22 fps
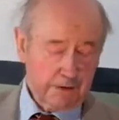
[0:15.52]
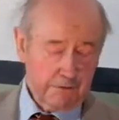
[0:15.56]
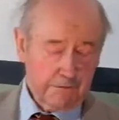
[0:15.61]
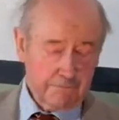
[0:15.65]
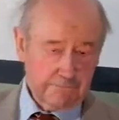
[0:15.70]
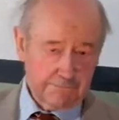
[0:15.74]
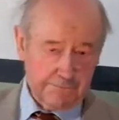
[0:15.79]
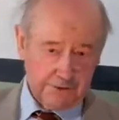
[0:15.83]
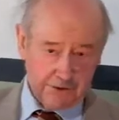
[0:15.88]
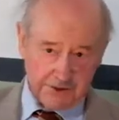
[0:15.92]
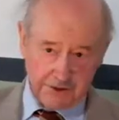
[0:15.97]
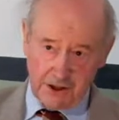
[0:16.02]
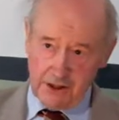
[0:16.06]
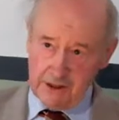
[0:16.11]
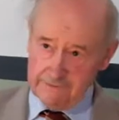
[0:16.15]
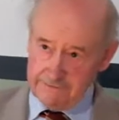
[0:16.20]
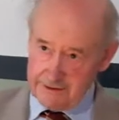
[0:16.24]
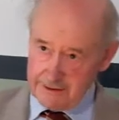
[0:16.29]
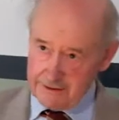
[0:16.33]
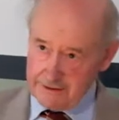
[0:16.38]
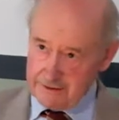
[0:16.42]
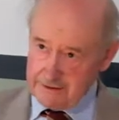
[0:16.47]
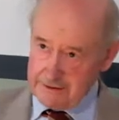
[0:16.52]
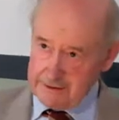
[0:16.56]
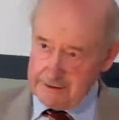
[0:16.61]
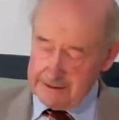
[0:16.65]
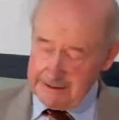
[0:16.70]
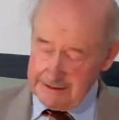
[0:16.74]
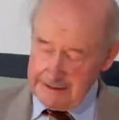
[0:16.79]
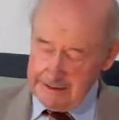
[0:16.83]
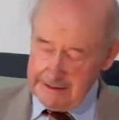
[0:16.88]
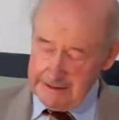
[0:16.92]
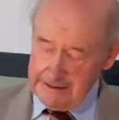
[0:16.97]
for service.
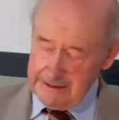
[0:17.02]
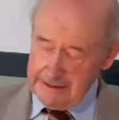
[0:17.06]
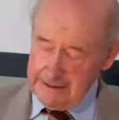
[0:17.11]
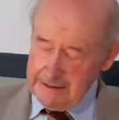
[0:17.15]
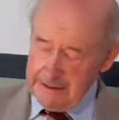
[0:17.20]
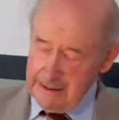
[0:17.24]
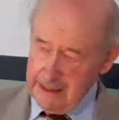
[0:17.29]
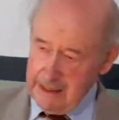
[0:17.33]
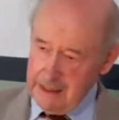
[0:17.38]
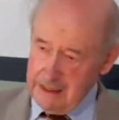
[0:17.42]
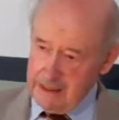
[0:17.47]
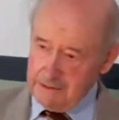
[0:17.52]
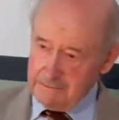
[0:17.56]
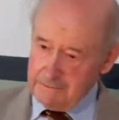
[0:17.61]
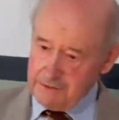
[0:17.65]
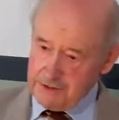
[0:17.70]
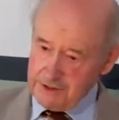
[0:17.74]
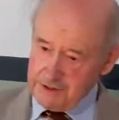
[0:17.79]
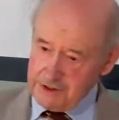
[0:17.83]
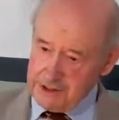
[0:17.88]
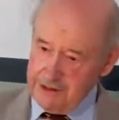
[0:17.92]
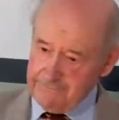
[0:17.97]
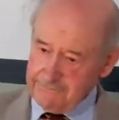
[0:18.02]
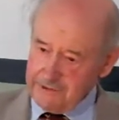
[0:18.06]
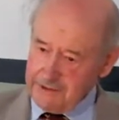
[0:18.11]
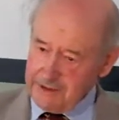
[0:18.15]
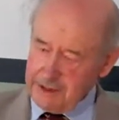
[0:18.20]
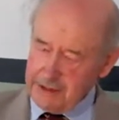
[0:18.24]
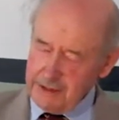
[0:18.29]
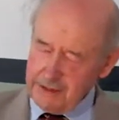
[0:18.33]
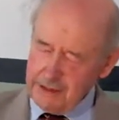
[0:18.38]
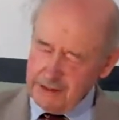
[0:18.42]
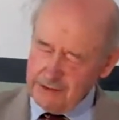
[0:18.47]

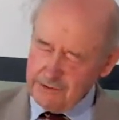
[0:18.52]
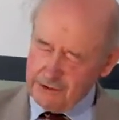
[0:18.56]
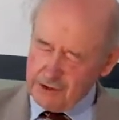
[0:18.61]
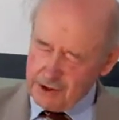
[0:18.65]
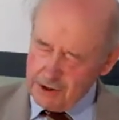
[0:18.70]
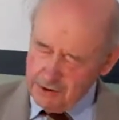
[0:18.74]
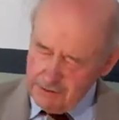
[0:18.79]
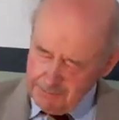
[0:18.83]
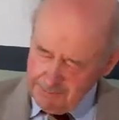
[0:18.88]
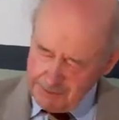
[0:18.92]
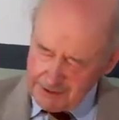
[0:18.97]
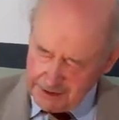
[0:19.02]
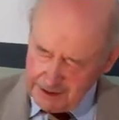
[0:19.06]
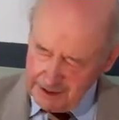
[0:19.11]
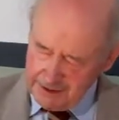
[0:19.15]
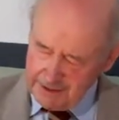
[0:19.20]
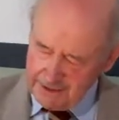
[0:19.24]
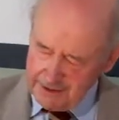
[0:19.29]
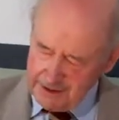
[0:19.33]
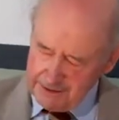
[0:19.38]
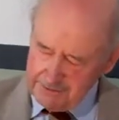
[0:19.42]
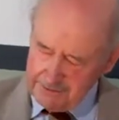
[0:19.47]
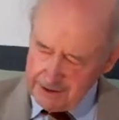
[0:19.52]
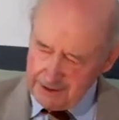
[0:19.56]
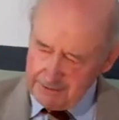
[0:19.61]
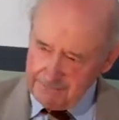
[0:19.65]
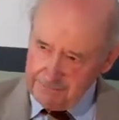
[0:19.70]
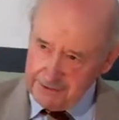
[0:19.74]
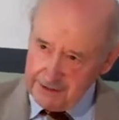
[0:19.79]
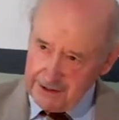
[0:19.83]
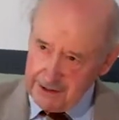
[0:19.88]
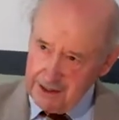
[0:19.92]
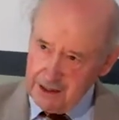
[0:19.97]
72% I think
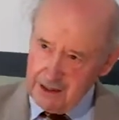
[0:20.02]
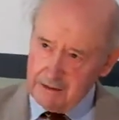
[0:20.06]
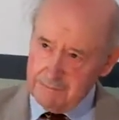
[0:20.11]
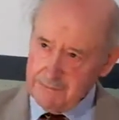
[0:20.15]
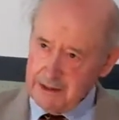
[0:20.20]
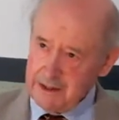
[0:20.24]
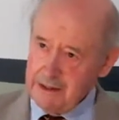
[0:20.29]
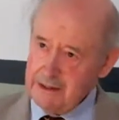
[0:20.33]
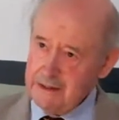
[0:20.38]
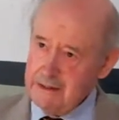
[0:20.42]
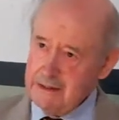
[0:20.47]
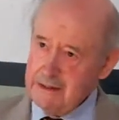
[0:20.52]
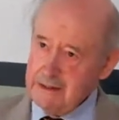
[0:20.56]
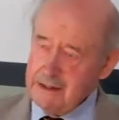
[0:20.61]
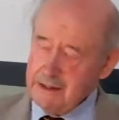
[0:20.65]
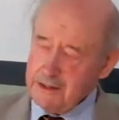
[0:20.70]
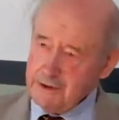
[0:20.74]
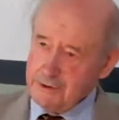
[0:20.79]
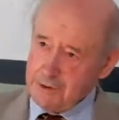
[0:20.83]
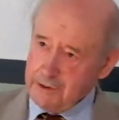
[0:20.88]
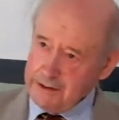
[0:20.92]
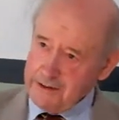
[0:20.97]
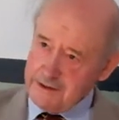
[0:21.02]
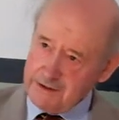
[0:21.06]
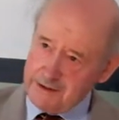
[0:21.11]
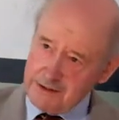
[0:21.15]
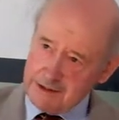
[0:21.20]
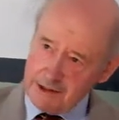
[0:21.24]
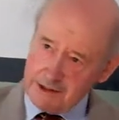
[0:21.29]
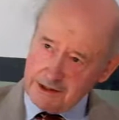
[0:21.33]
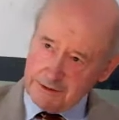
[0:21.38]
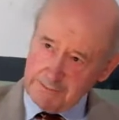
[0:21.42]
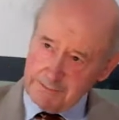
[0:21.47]
for the Army,
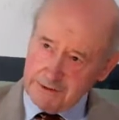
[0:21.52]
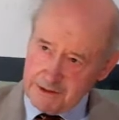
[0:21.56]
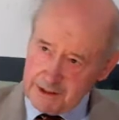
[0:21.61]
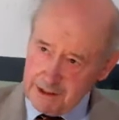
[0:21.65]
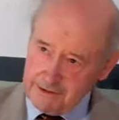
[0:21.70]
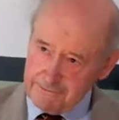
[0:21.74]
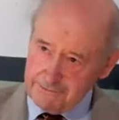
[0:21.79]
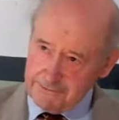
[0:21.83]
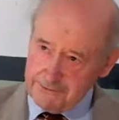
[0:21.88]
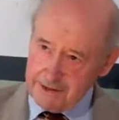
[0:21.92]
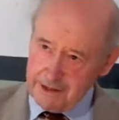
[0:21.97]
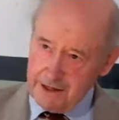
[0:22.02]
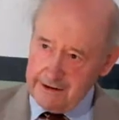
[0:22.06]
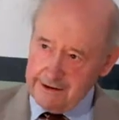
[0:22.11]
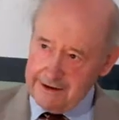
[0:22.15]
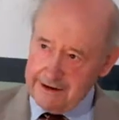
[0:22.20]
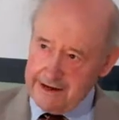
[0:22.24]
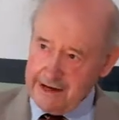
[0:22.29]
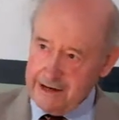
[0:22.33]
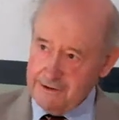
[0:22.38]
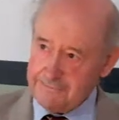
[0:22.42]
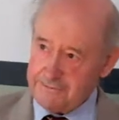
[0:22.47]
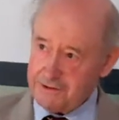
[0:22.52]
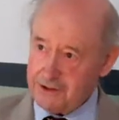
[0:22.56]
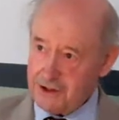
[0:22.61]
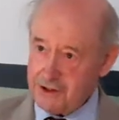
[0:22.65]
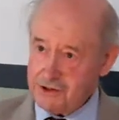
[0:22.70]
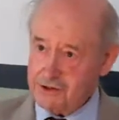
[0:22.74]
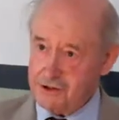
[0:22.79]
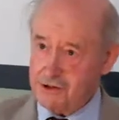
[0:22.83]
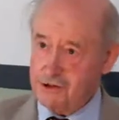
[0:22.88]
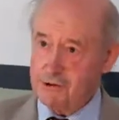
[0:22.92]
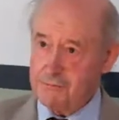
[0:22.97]
26% for the RAF, and
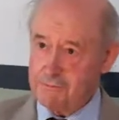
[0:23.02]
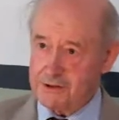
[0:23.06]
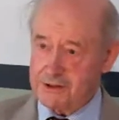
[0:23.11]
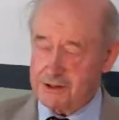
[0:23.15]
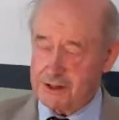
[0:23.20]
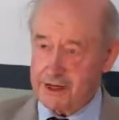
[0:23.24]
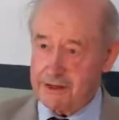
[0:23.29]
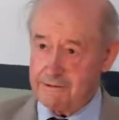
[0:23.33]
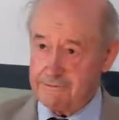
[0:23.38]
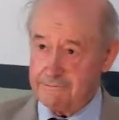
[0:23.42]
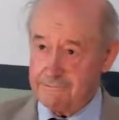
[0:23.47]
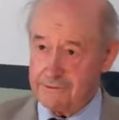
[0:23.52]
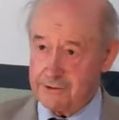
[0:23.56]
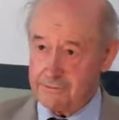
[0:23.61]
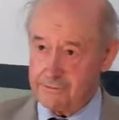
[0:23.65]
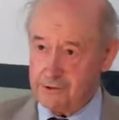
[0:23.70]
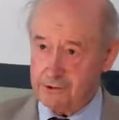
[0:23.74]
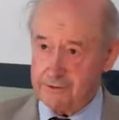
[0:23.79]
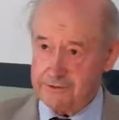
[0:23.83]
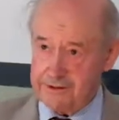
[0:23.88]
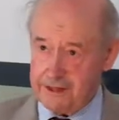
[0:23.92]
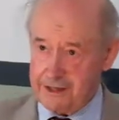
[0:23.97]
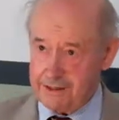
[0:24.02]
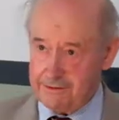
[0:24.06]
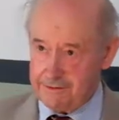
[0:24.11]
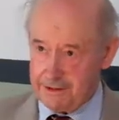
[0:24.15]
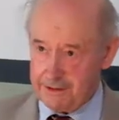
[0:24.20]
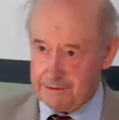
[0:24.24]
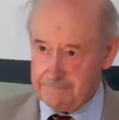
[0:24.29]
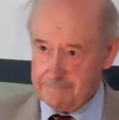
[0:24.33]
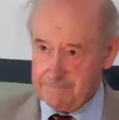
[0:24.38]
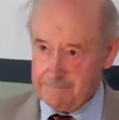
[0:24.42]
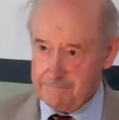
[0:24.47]
just 2% for the Royal Navy.
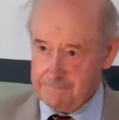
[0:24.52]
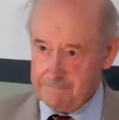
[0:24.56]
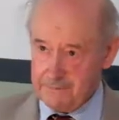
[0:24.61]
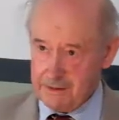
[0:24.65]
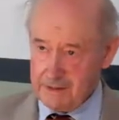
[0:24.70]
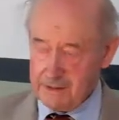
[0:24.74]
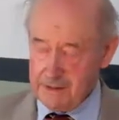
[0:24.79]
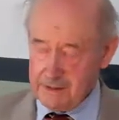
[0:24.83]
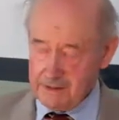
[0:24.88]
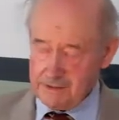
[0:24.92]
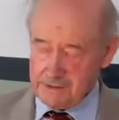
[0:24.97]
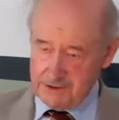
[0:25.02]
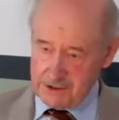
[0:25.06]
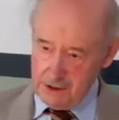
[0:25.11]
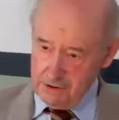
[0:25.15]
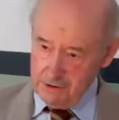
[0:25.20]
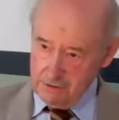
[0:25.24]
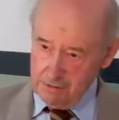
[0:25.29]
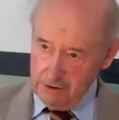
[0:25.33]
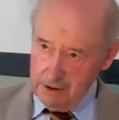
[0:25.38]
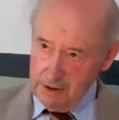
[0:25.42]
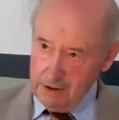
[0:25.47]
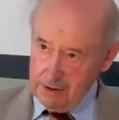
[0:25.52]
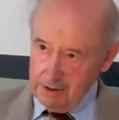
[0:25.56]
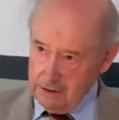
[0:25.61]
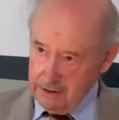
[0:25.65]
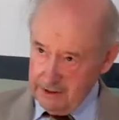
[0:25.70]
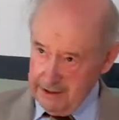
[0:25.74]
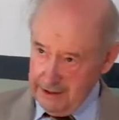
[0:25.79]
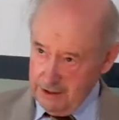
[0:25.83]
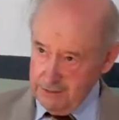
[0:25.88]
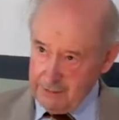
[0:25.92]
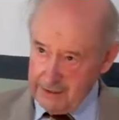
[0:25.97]
So
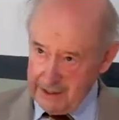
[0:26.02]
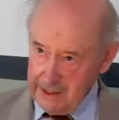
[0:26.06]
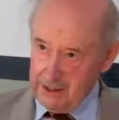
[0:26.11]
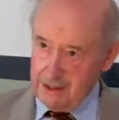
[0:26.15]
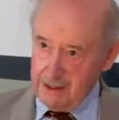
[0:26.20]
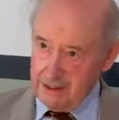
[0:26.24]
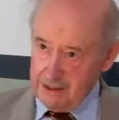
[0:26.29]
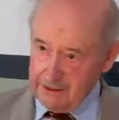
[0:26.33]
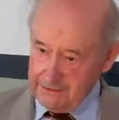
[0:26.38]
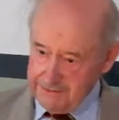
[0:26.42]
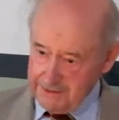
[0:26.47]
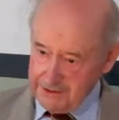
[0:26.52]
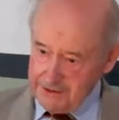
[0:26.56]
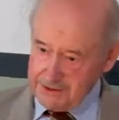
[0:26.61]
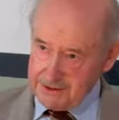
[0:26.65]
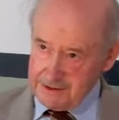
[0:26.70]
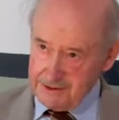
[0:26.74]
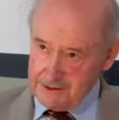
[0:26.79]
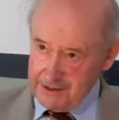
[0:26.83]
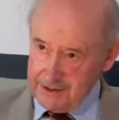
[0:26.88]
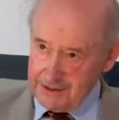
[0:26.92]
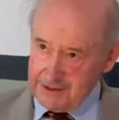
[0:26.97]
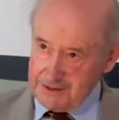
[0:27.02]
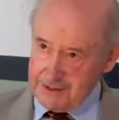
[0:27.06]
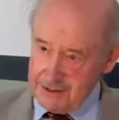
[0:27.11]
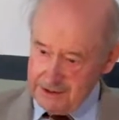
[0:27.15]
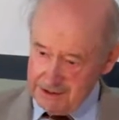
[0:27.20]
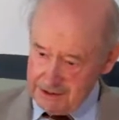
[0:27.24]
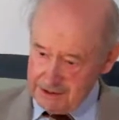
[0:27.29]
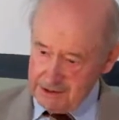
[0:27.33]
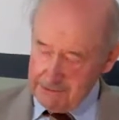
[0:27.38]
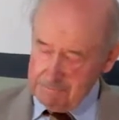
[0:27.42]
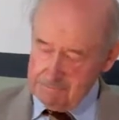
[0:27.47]
here we are, this
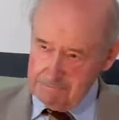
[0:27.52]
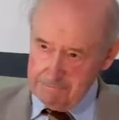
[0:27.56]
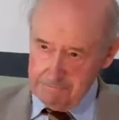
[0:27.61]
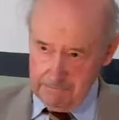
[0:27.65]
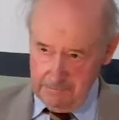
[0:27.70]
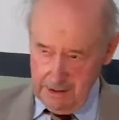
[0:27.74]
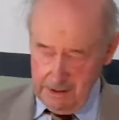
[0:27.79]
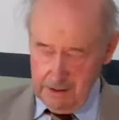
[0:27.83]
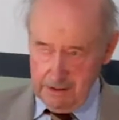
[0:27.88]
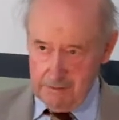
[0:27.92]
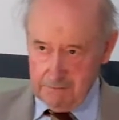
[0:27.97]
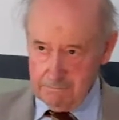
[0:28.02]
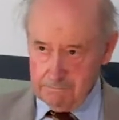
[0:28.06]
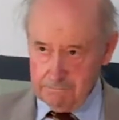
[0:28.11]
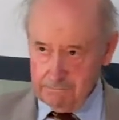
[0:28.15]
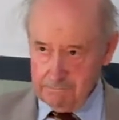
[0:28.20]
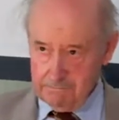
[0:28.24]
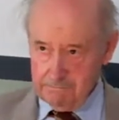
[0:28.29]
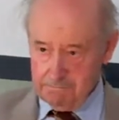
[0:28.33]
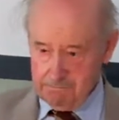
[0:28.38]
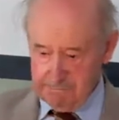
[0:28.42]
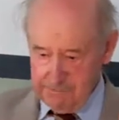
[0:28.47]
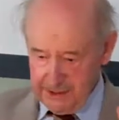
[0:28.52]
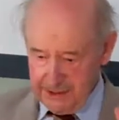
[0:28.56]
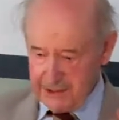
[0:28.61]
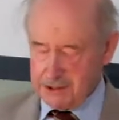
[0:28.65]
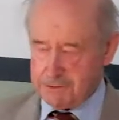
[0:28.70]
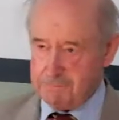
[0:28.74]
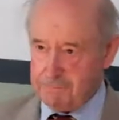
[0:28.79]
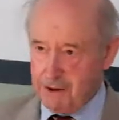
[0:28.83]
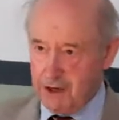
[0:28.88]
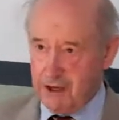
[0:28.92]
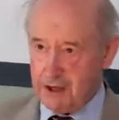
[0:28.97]
is the
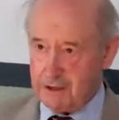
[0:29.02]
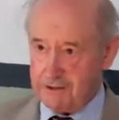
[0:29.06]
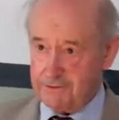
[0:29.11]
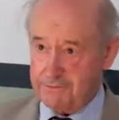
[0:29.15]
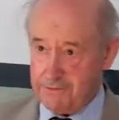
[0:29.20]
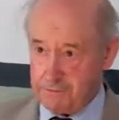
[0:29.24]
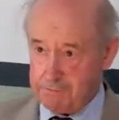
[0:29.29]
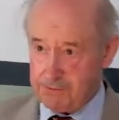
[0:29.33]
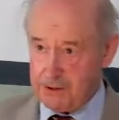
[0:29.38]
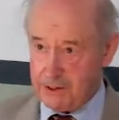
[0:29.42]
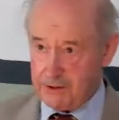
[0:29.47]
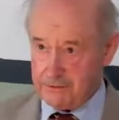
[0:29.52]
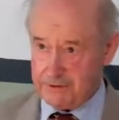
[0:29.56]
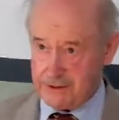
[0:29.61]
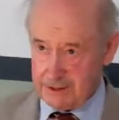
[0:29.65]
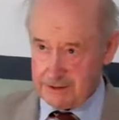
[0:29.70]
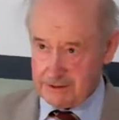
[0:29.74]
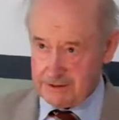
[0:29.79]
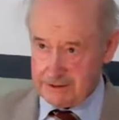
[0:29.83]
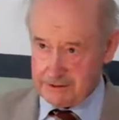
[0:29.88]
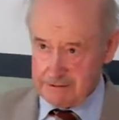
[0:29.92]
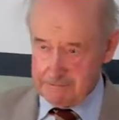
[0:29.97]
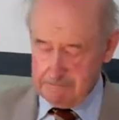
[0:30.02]
biggest part of the process.